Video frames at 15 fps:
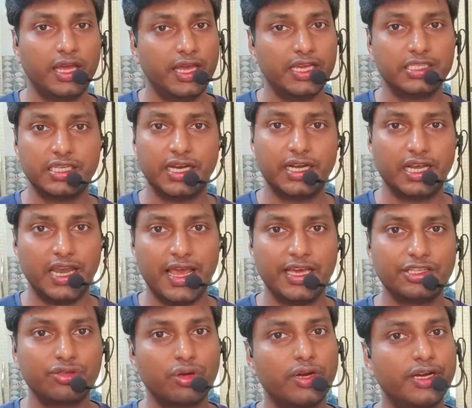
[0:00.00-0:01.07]
Is it
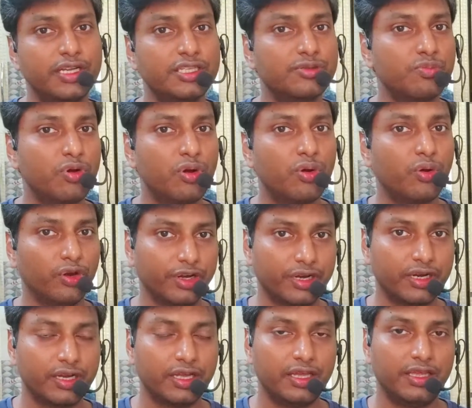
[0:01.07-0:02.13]
less or it is more?
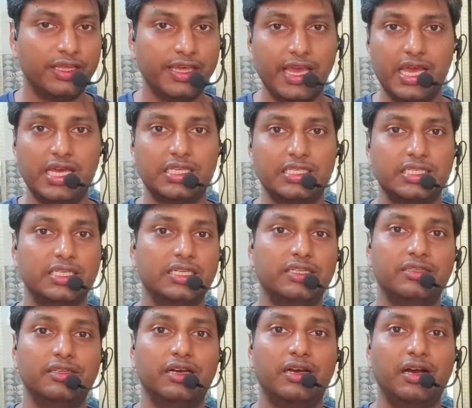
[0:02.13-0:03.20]
Yes,
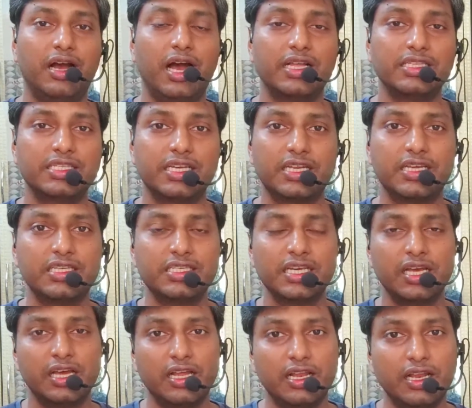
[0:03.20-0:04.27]
the answer is
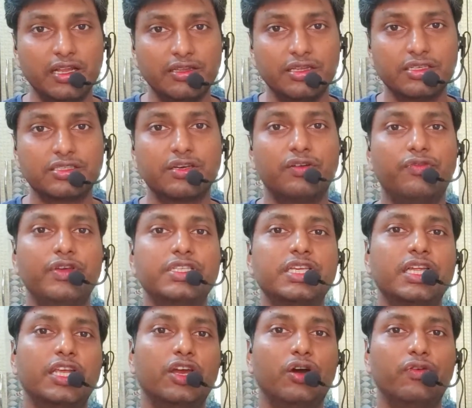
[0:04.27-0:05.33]
the surface
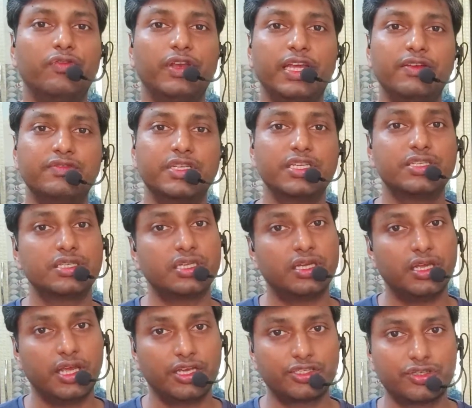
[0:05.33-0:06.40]
area of leaves is
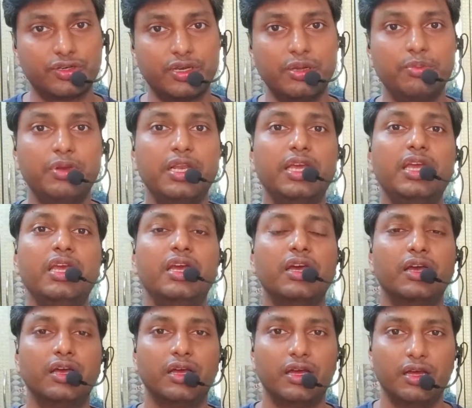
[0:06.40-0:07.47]
extremely
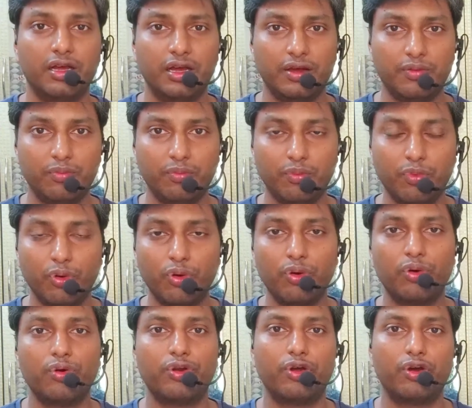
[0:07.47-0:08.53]

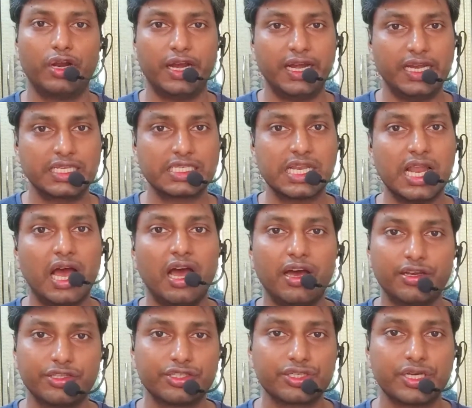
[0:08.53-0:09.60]
more, or it is
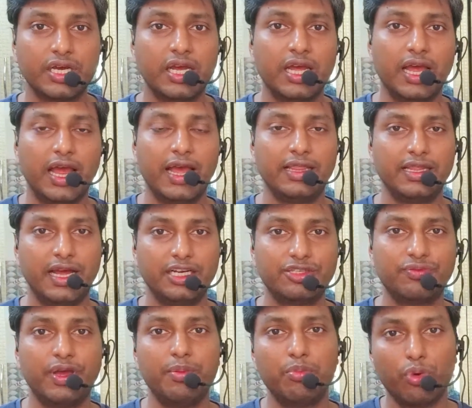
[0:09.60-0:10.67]
large, and that's
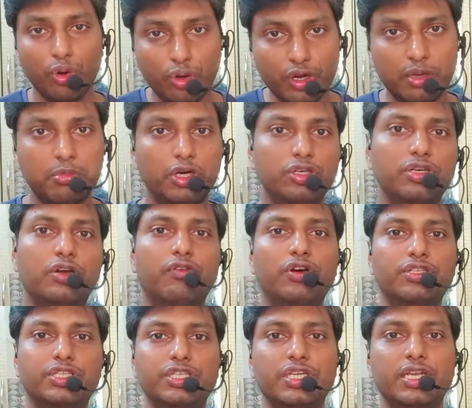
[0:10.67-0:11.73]
why more amount of
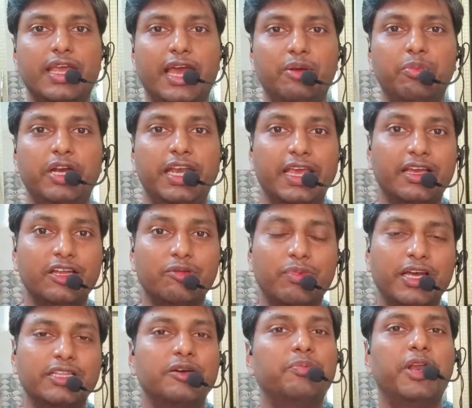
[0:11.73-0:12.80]
oxygen can be taken
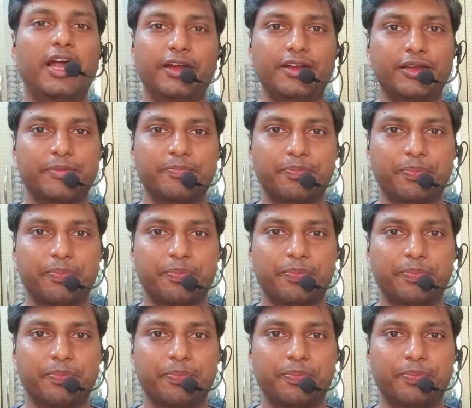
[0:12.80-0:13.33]
by the plant.